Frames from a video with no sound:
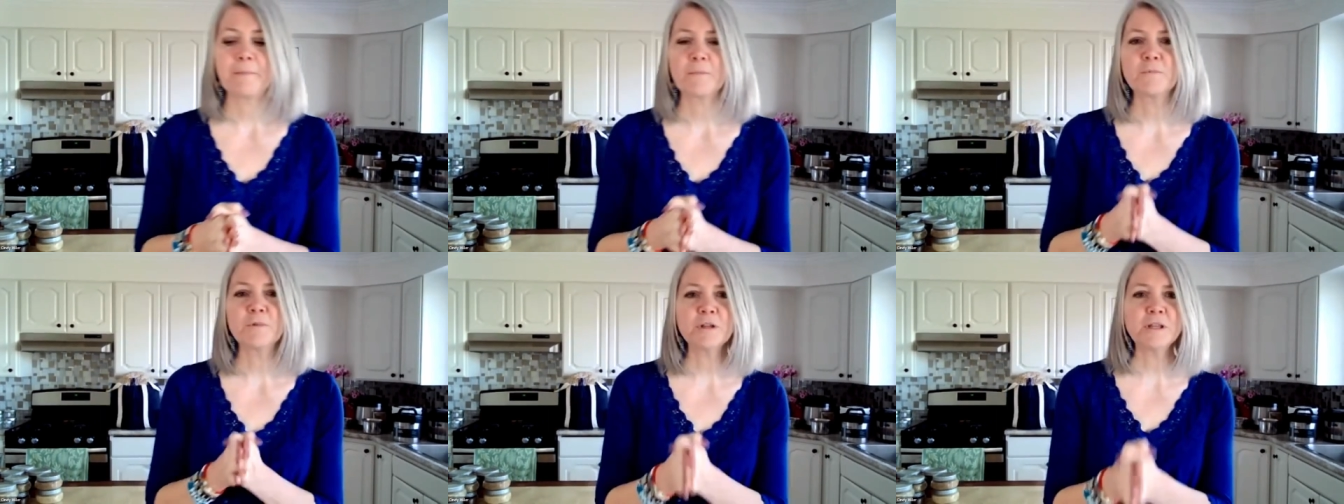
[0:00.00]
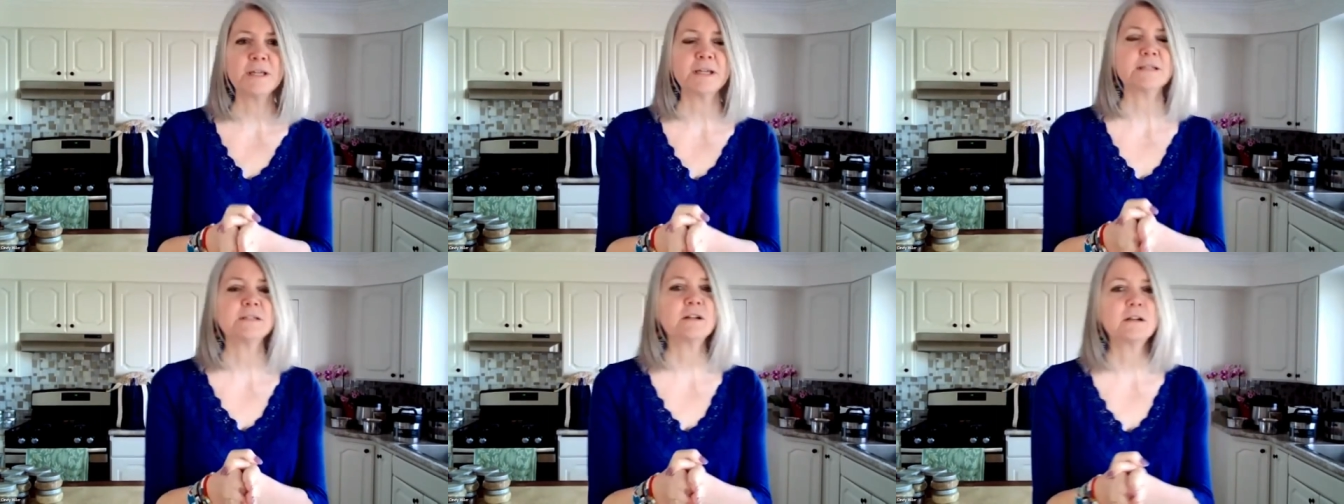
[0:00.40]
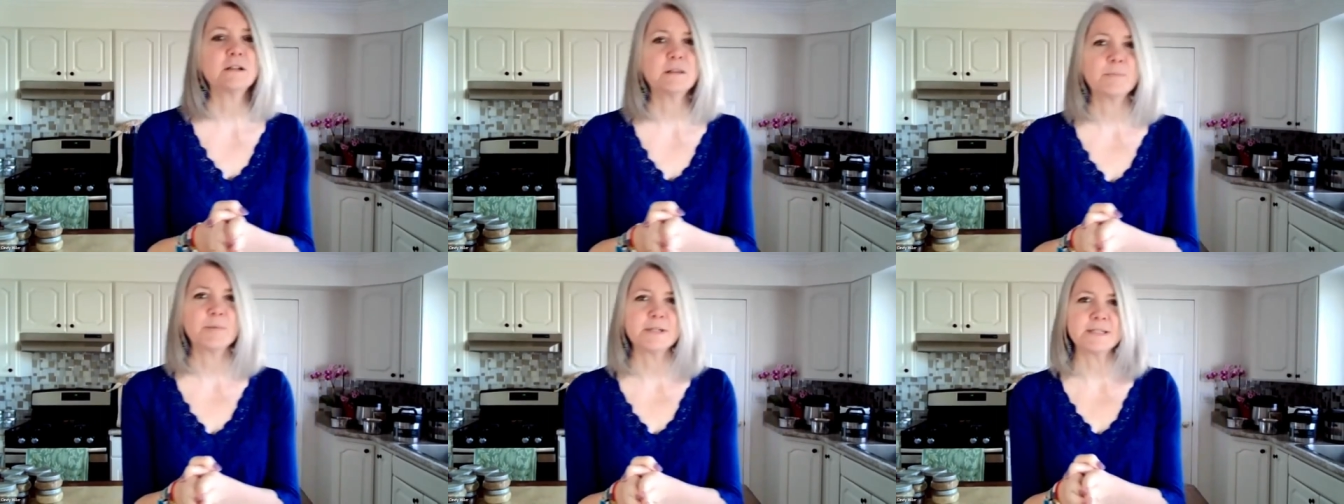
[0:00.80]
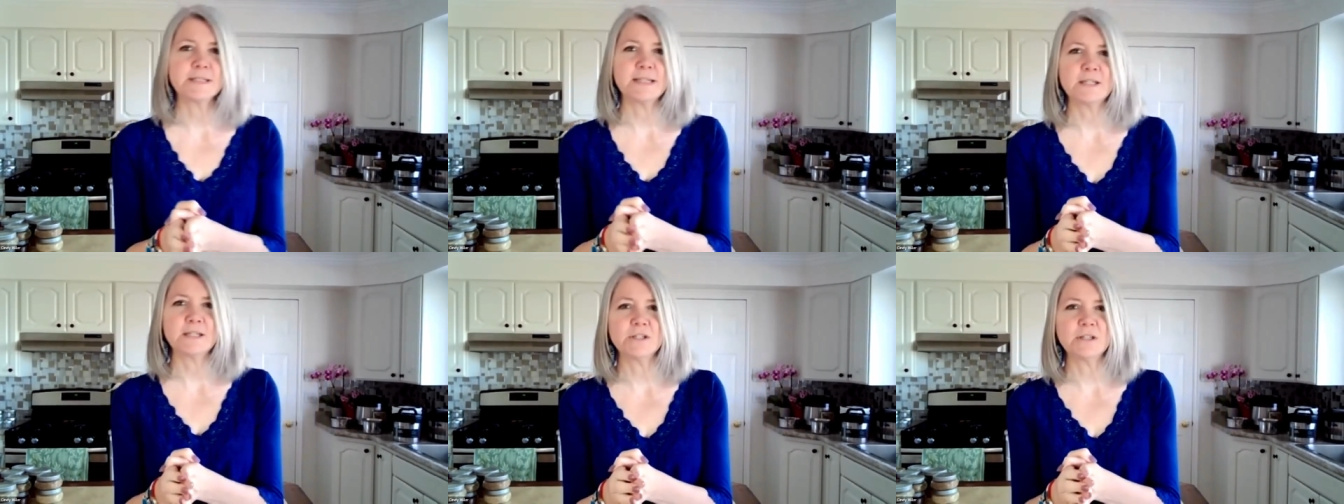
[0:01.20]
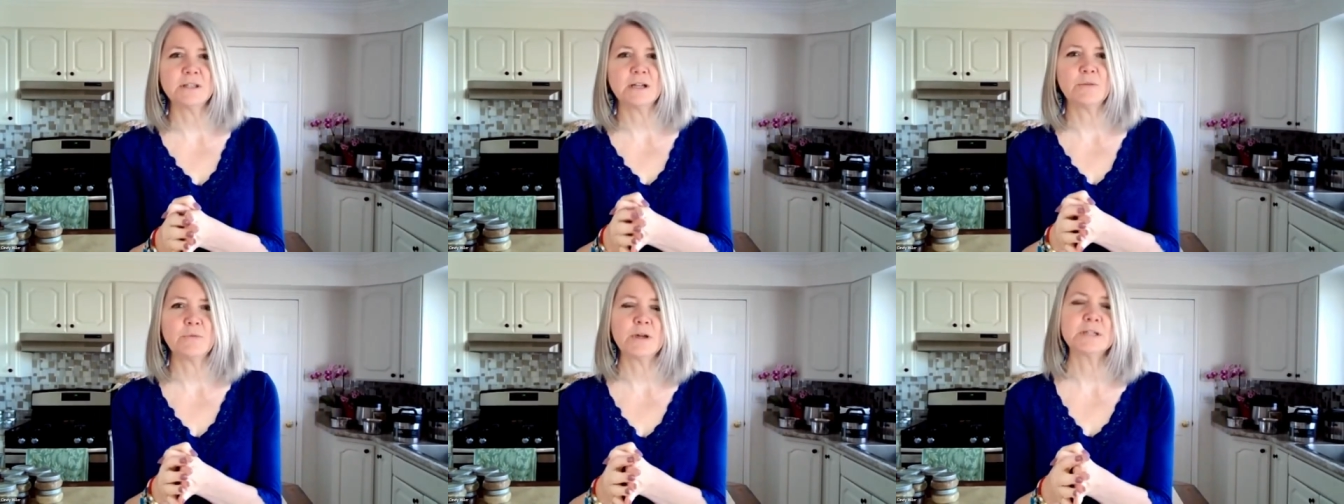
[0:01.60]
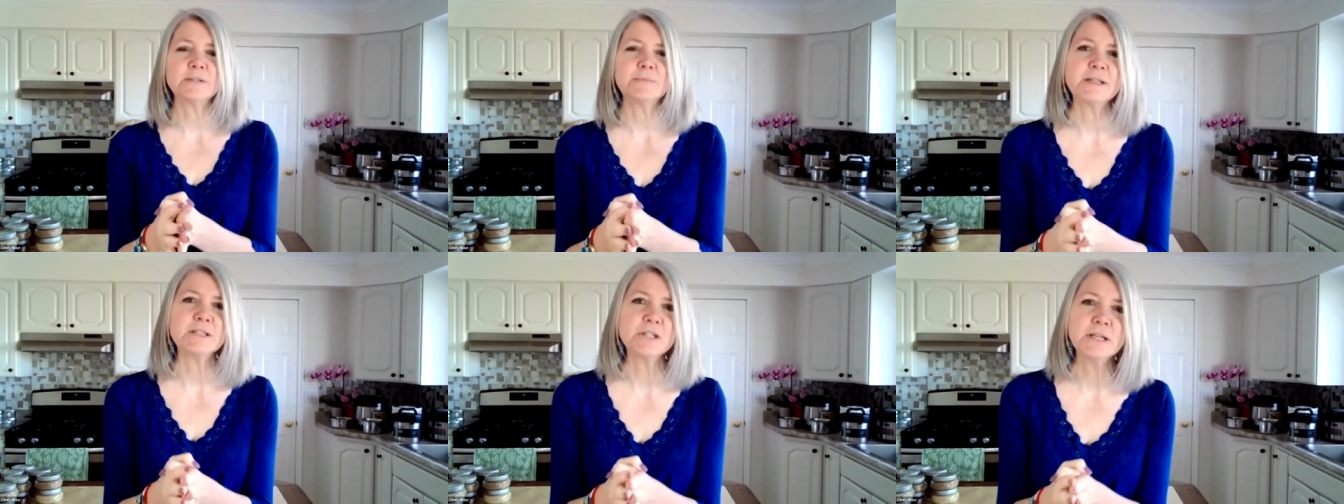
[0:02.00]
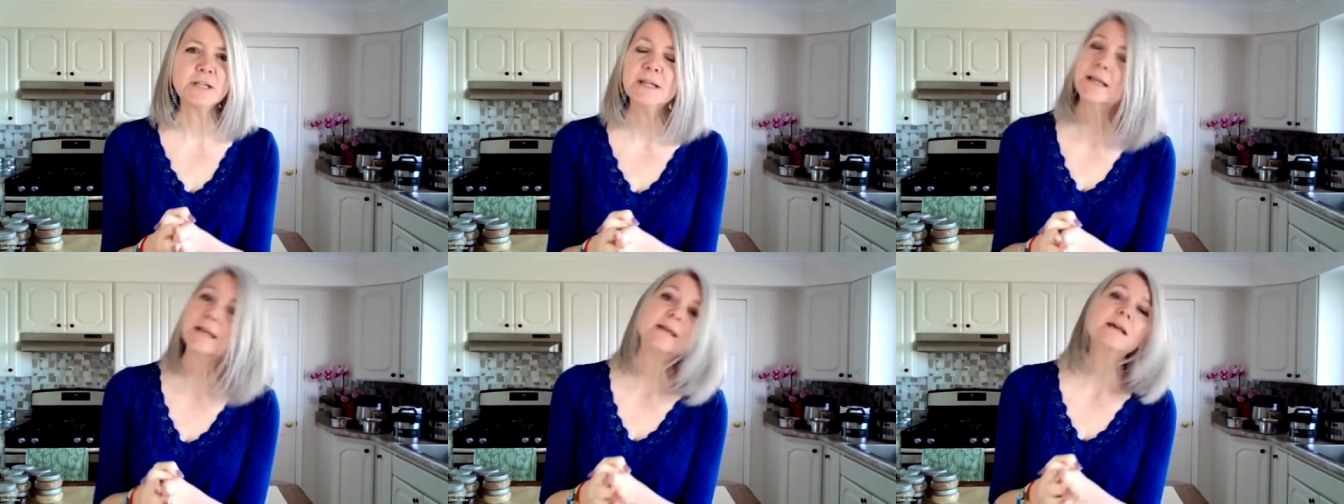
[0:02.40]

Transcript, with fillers: really get started in the presentation that I want to mention,